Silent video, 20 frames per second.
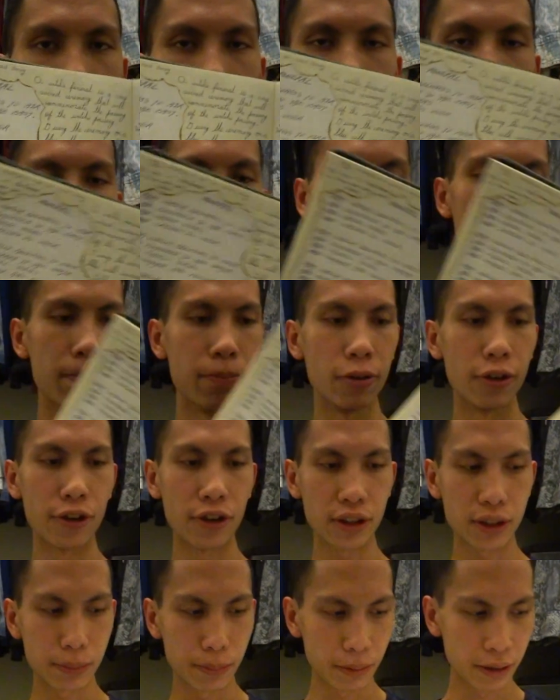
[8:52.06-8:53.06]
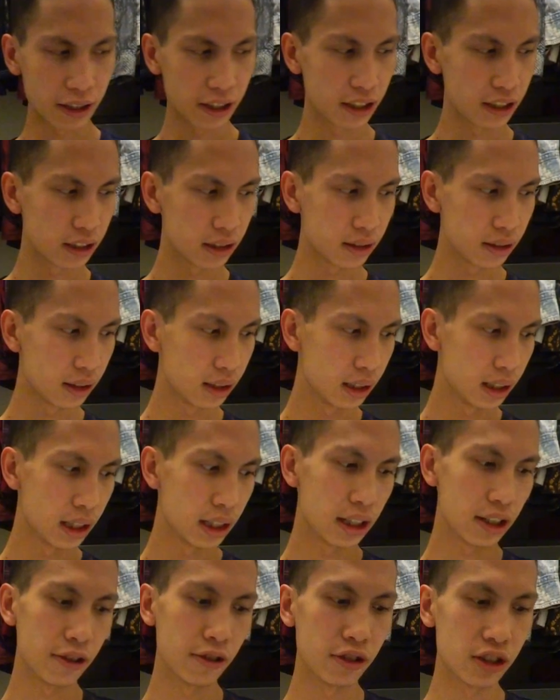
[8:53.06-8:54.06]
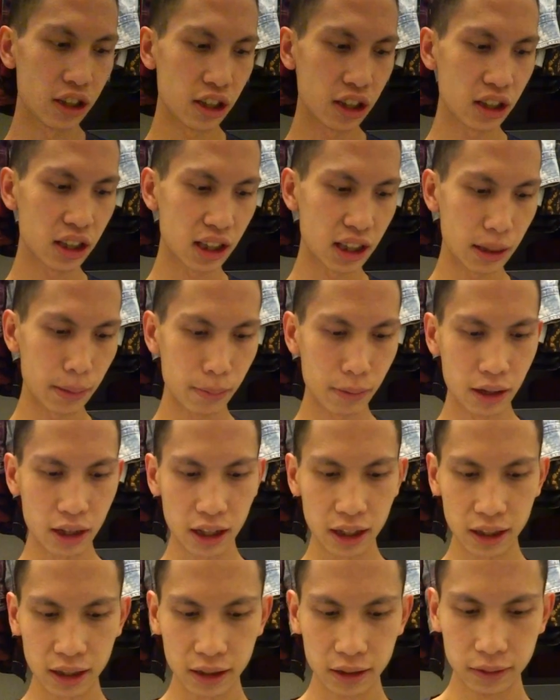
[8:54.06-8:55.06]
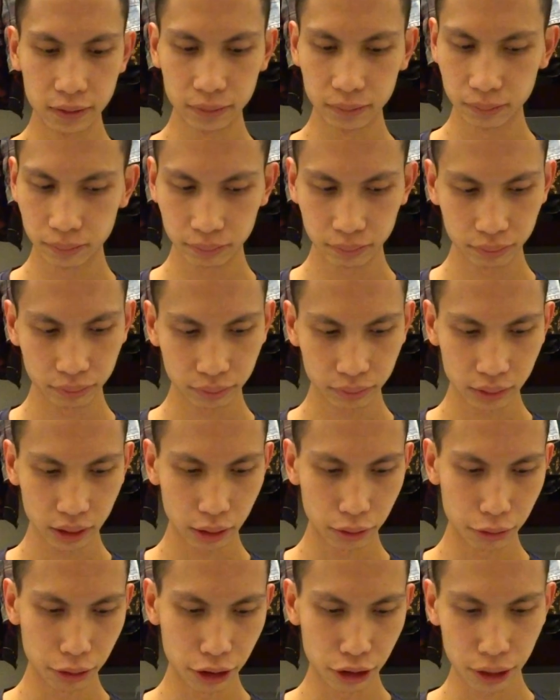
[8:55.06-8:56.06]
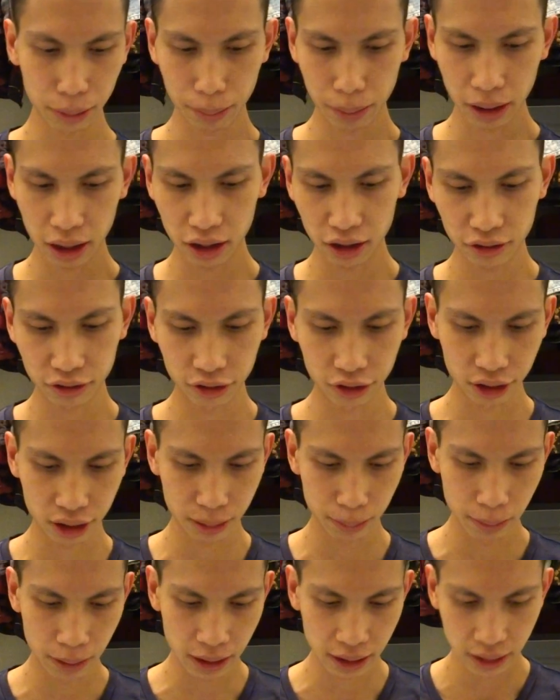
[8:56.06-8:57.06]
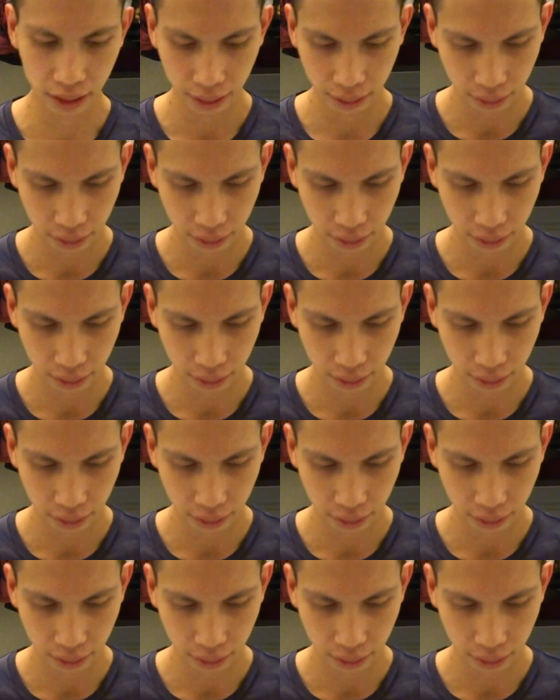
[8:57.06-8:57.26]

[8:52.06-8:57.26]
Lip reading: in my books, because it was just something really powerful to me.